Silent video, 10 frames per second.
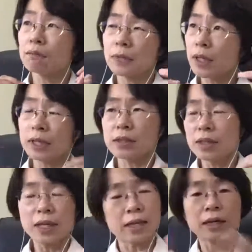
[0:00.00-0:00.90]

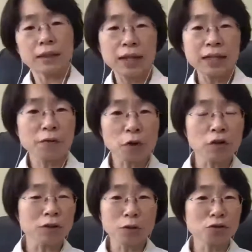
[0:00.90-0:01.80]
let's focus
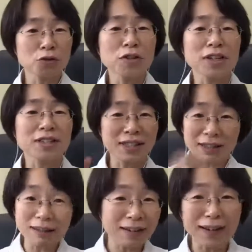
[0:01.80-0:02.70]
on those two things,
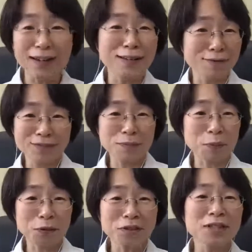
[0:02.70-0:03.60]
singing and
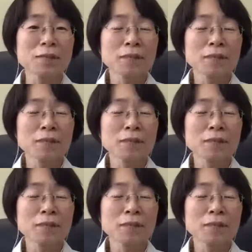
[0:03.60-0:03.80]
sports.